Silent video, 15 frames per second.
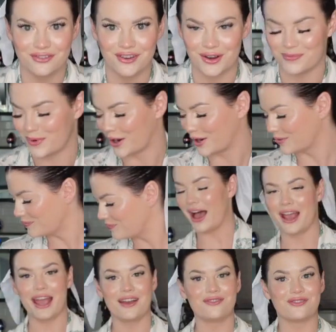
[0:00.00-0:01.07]
fun part.
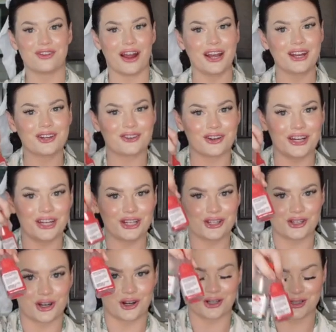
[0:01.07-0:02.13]
I have red and green
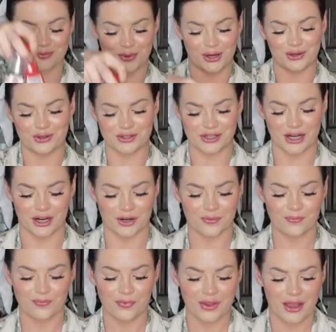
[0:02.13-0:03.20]
sugar sprinkles here.
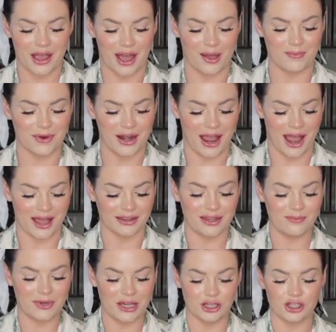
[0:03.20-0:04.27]
I'm gonna
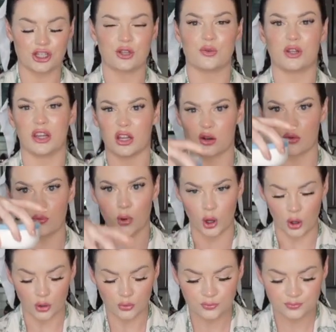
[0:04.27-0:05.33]
add them each to a little
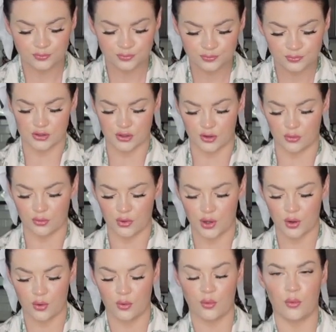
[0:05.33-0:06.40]
bowl. So
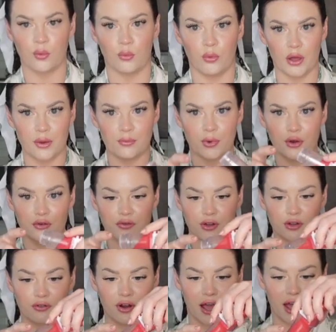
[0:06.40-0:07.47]
1 bowl for
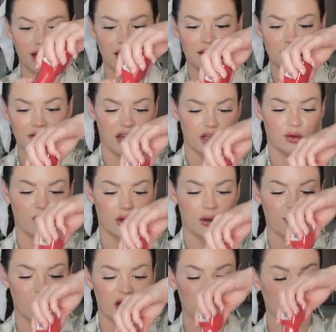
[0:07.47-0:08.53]
the red, and you
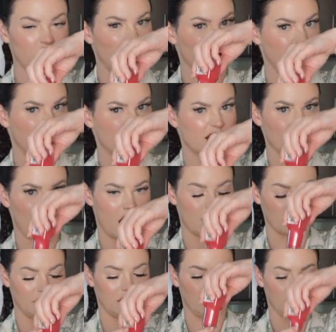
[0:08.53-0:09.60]
wanna put a generous
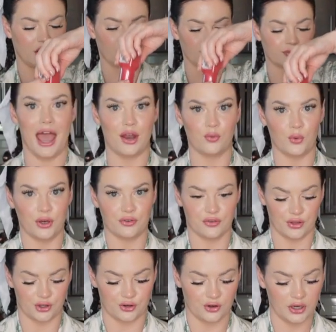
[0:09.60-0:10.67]
amount in there. And 1
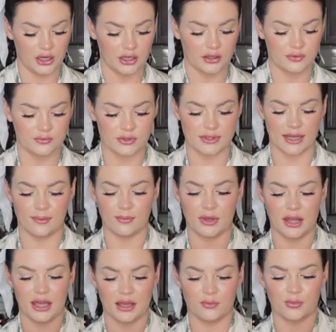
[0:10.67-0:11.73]
for the green, same
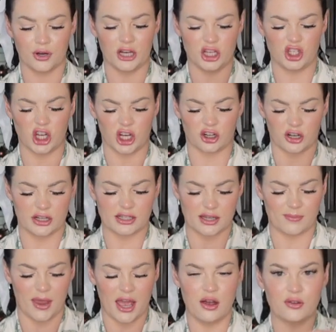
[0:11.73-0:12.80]
thing, pretty generous
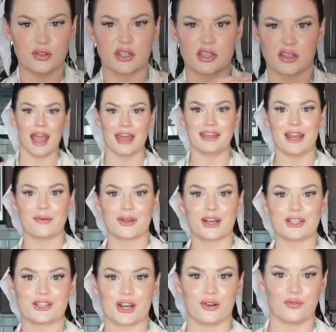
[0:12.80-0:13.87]
amount. And now we're
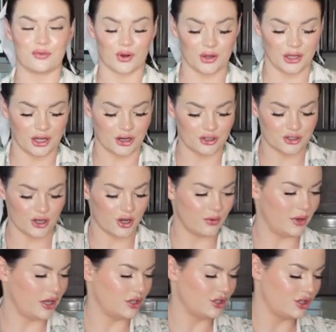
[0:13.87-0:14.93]
gonna start rolling our
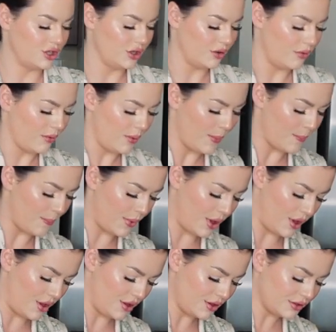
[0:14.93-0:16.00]
dough into
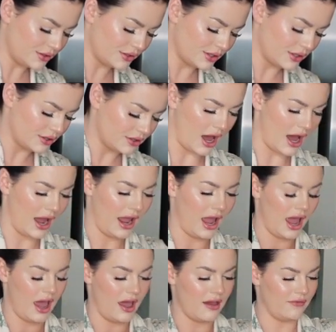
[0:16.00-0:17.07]
balls. I
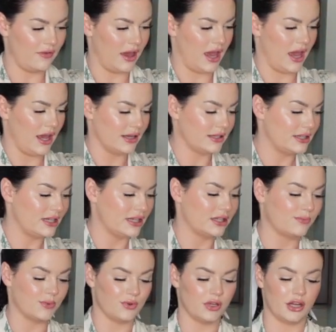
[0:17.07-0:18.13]
have a
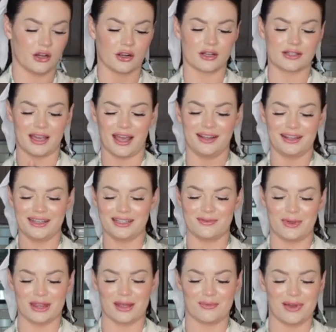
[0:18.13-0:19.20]
teaspoon here because I like to
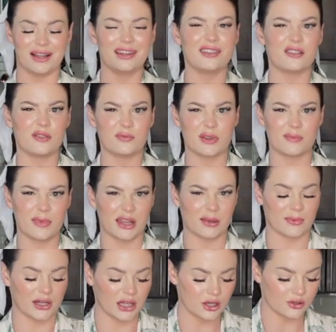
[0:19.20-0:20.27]
make them I'm gonna make
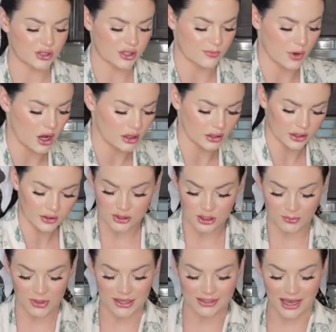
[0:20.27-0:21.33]
them a little smaller,
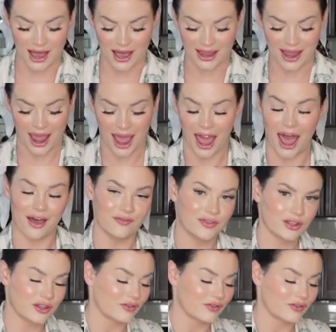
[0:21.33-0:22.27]
especially because I halved the